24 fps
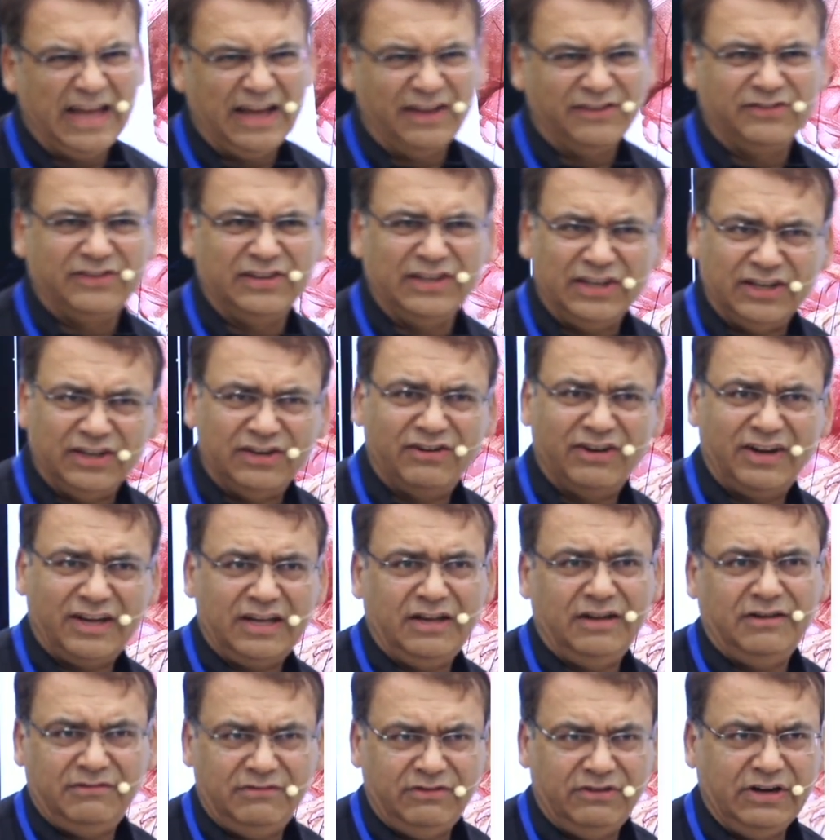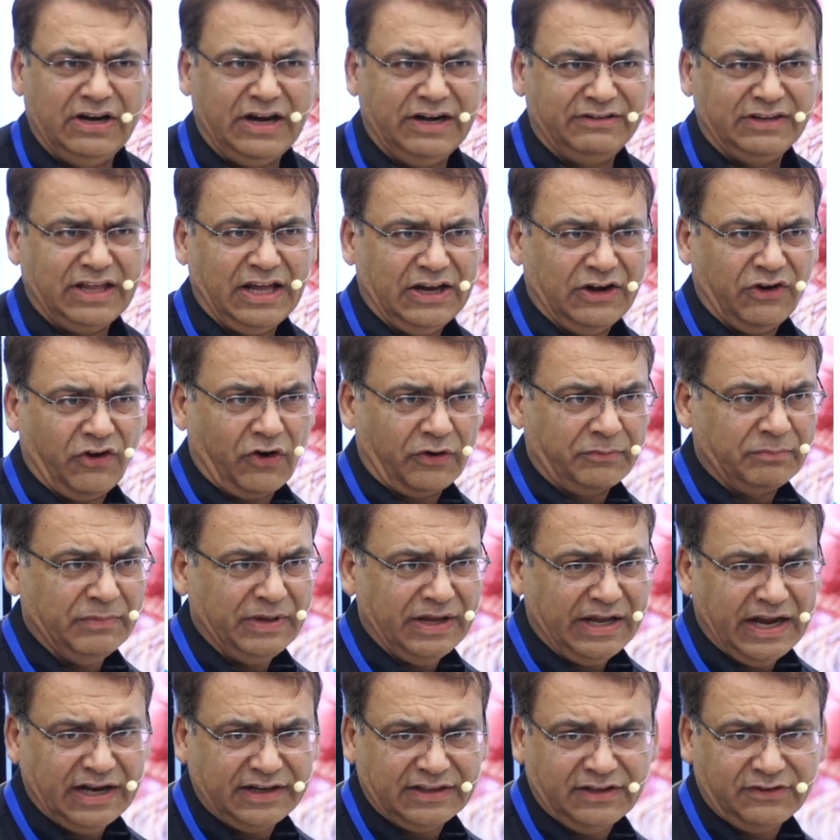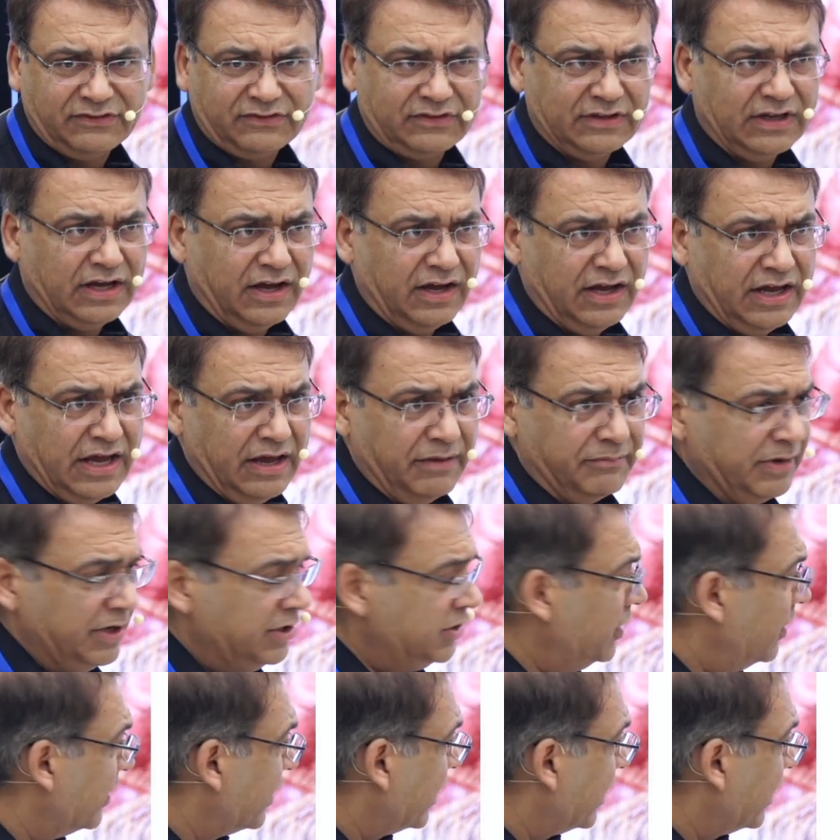has seen, right? At the anatomy and this image,